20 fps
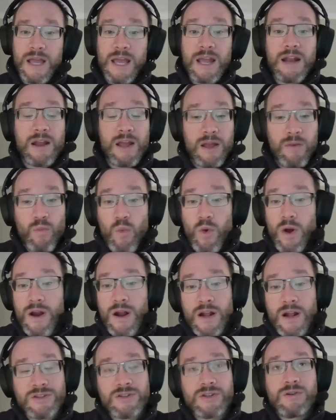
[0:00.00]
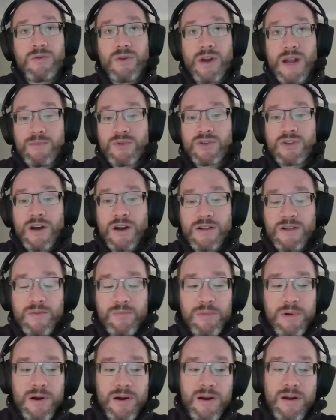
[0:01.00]
ate a 100-gram
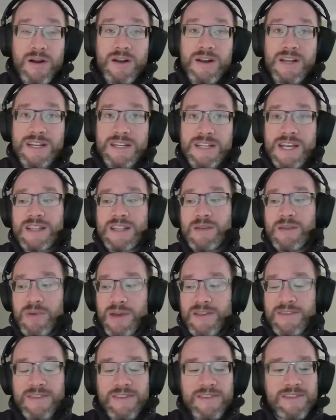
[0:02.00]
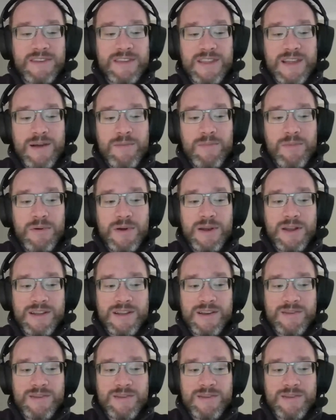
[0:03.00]
chocolate bar on a daily basis at that point.